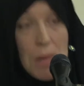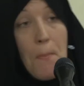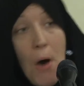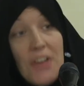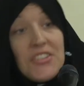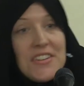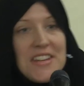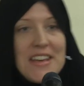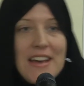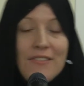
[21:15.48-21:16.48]

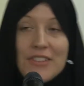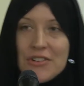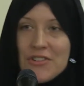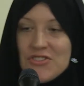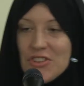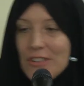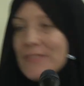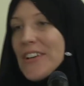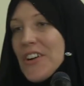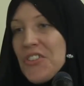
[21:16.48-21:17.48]
paucity of literature
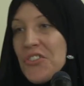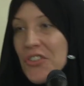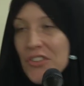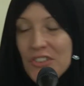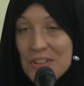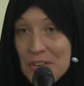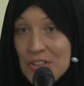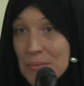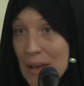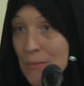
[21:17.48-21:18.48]
in our sources, and where
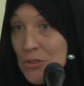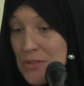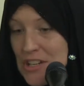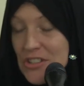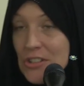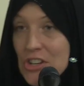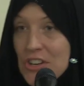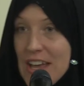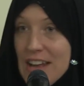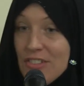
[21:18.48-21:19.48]
sometimes we need to
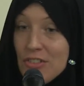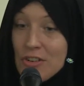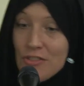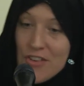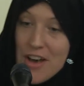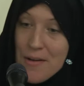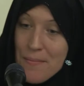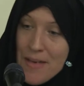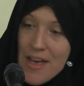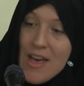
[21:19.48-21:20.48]
look at a sort of
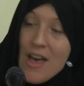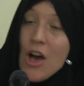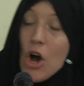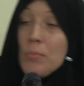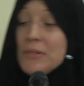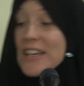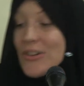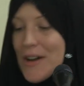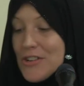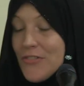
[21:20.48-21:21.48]

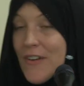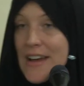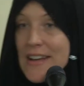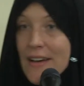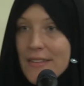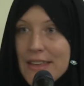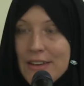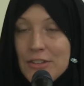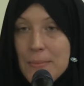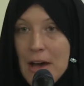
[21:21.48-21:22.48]
oblique way to find out
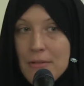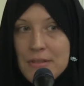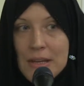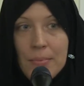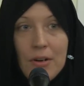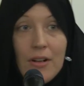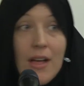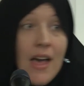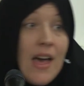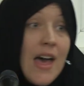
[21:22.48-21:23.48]
things about people.
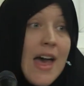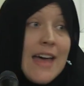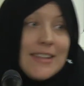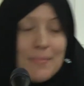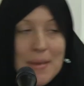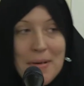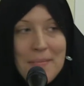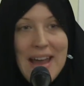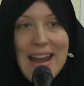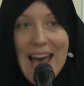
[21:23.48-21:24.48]
Some people
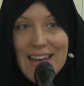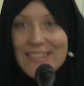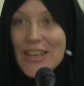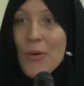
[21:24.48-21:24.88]
might ask,